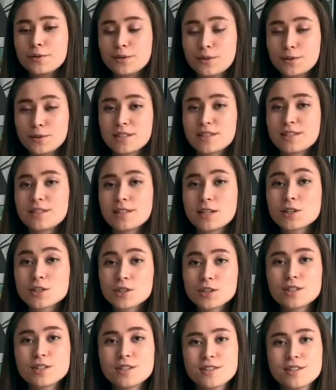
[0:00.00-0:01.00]
Your
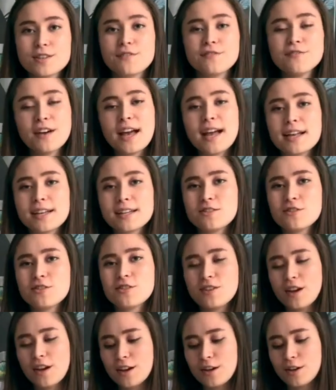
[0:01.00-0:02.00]
decisions affect
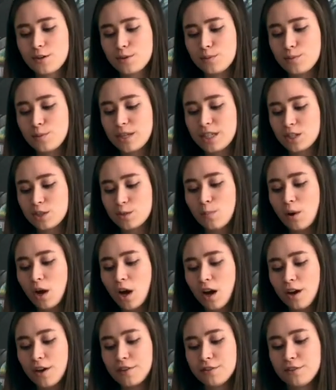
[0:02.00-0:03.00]
uh, which
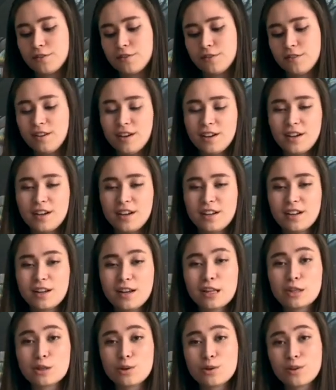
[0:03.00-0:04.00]
path uh,
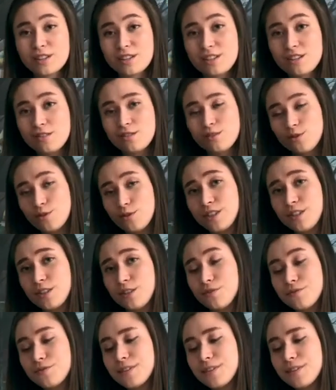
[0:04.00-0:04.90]
along this story you